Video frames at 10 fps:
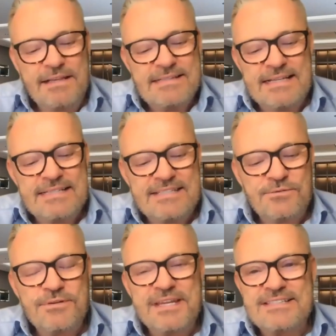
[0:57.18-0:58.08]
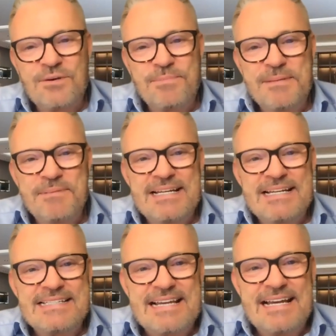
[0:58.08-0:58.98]
let's do that so people
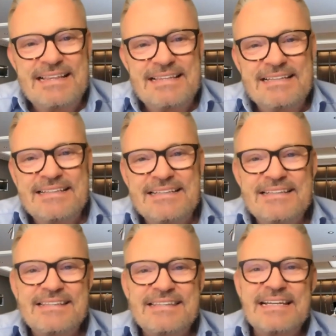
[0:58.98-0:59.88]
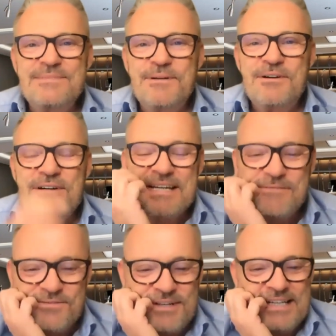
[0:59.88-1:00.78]
understand the things, because I
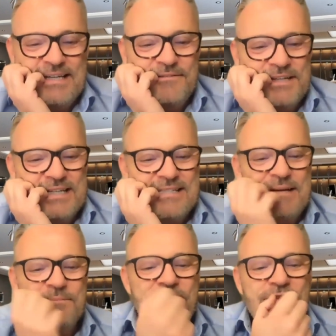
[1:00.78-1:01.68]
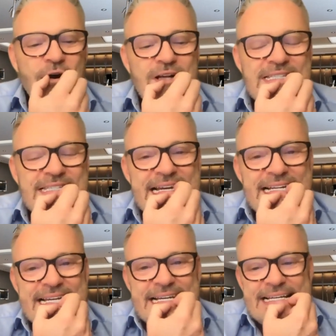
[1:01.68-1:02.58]
was really giving it some thoughts
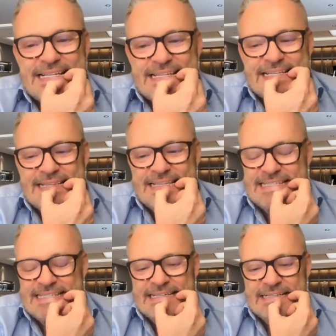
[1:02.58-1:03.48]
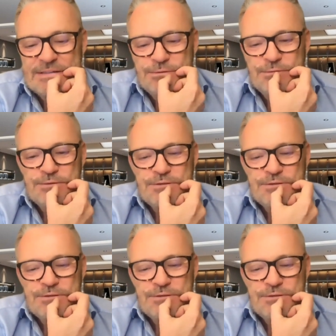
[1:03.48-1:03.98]
and listening to you